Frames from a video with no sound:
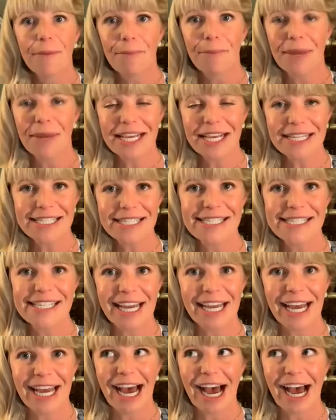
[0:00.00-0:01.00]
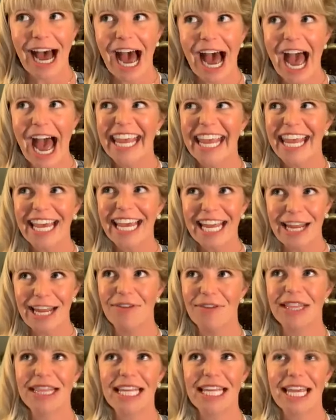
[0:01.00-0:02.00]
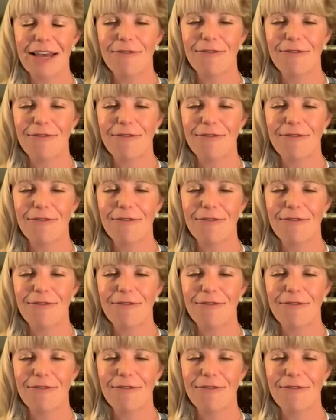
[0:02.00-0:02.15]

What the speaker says: because I can't even think